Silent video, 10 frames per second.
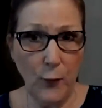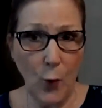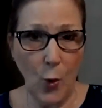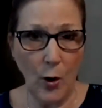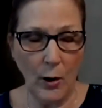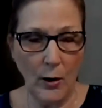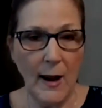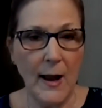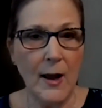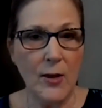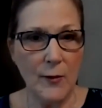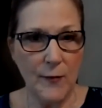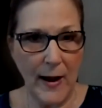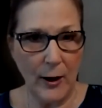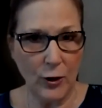or the
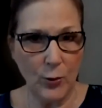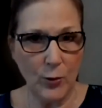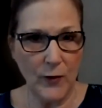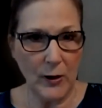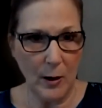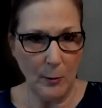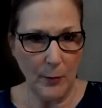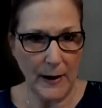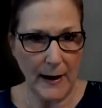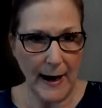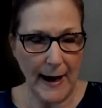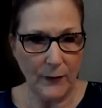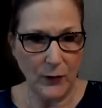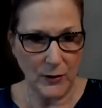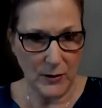value of the company
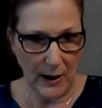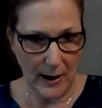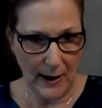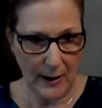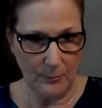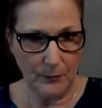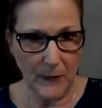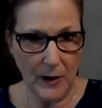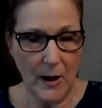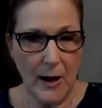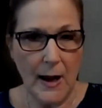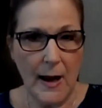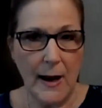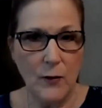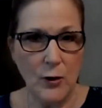at the time.
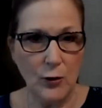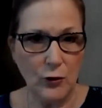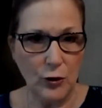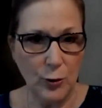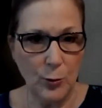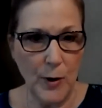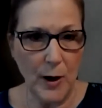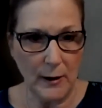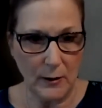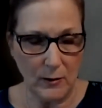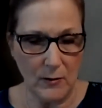And there's two buckets.